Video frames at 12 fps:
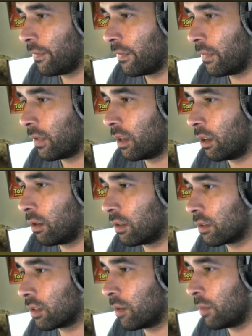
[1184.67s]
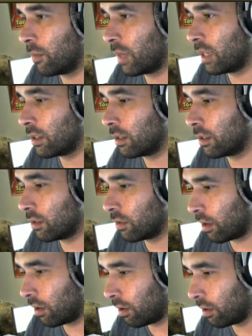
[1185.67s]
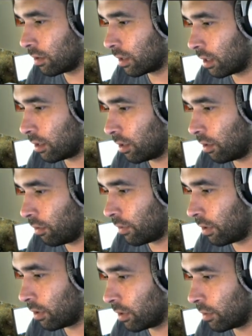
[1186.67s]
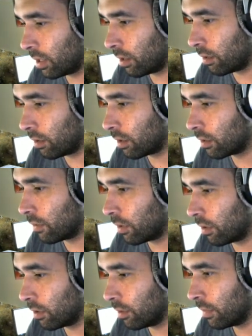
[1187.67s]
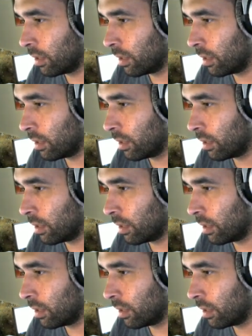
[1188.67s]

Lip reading: you know, and it's coming basically to a halt. You got no volume here. Look at this volume.